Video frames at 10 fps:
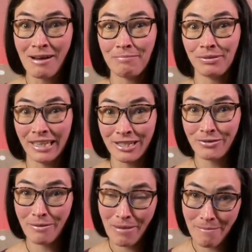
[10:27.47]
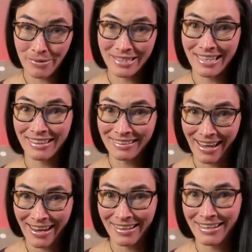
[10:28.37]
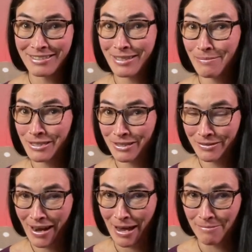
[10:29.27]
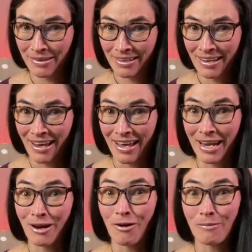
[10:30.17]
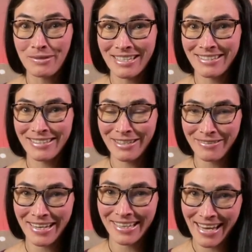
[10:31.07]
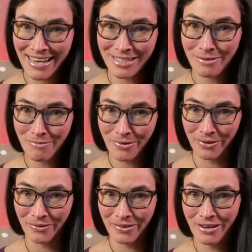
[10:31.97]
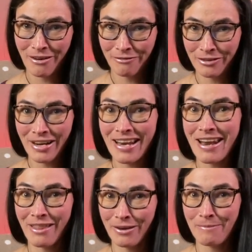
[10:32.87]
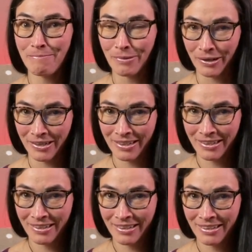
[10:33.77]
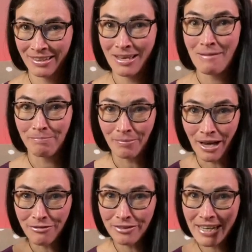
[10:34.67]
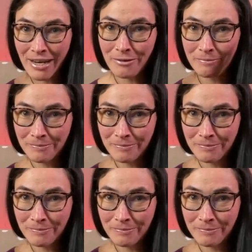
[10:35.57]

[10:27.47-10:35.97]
Please remember to like and subscribe, and I hope to see you again tomorrow for another book. Bye for now.